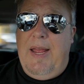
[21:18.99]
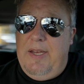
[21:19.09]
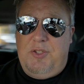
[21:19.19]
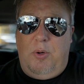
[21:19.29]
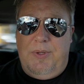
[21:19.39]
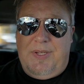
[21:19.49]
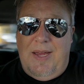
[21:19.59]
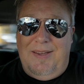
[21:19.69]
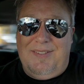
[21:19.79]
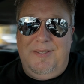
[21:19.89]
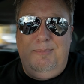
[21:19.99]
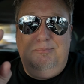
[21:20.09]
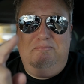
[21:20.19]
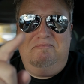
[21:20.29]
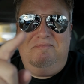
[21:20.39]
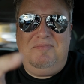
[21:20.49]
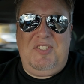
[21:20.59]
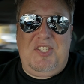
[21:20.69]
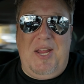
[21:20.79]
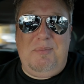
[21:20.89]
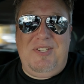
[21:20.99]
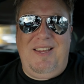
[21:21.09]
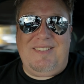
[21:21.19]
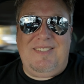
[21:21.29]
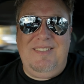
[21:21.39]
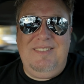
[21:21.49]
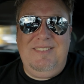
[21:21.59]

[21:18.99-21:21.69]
And as always, guys, stay obsessed.